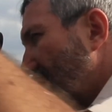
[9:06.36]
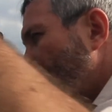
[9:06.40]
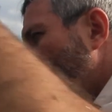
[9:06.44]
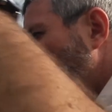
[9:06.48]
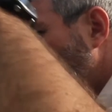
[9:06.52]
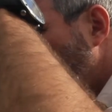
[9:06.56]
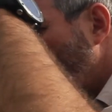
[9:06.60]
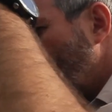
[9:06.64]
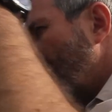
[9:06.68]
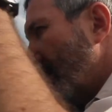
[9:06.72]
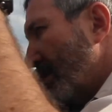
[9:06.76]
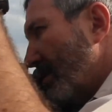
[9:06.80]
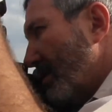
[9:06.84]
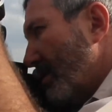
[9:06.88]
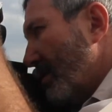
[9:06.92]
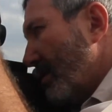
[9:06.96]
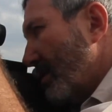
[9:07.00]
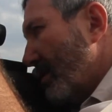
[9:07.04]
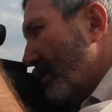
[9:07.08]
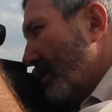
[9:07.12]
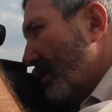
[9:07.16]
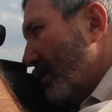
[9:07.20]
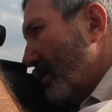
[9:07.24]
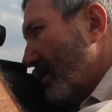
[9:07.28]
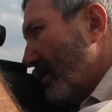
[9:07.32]

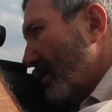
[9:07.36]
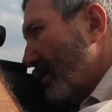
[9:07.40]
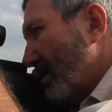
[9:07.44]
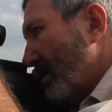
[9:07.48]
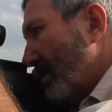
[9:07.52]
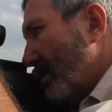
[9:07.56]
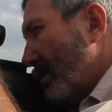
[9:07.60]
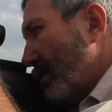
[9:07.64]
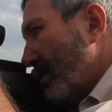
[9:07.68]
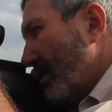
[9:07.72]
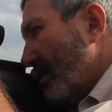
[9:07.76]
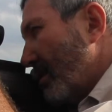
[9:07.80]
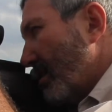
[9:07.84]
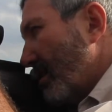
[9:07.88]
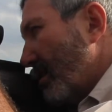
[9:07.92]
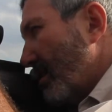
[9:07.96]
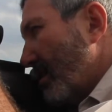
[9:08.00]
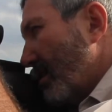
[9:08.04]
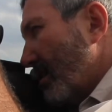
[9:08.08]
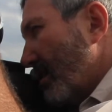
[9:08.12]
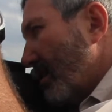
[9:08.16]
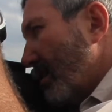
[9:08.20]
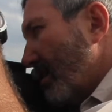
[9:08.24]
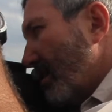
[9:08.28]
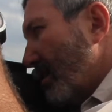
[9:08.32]

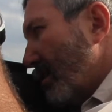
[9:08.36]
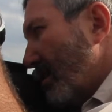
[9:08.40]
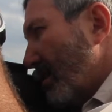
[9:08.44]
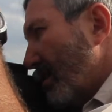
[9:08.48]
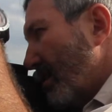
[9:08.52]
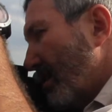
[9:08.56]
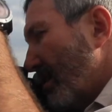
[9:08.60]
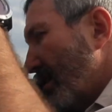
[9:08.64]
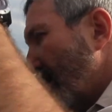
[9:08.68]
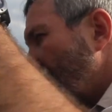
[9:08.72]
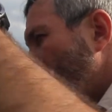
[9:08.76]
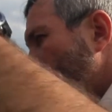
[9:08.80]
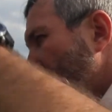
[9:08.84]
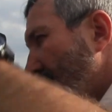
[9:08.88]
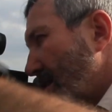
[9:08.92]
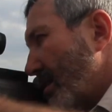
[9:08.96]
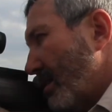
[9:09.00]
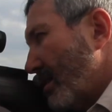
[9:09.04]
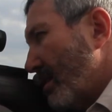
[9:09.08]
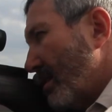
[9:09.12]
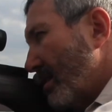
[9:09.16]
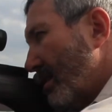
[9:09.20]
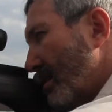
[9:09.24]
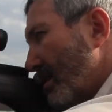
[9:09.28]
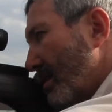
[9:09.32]

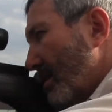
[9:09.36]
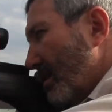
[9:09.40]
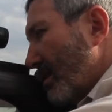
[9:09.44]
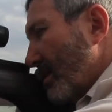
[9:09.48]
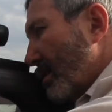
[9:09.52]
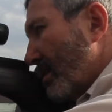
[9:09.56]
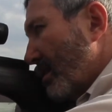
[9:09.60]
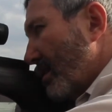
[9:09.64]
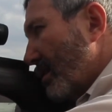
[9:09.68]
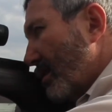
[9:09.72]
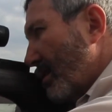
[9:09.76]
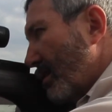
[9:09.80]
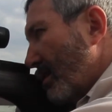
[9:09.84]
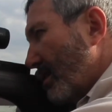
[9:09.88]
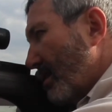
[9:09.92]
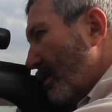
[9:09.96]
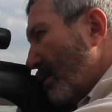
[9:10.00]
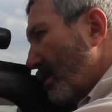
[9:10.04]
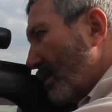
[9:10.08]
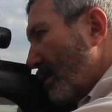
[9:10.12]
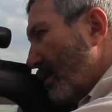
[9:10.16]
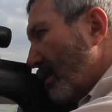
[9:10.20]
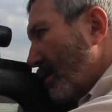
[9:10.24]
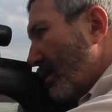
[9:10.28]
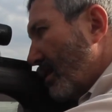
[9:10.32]

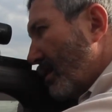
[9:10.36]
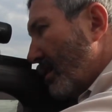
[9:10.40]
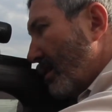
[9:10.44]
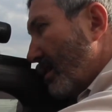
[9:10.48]
Nothing is said.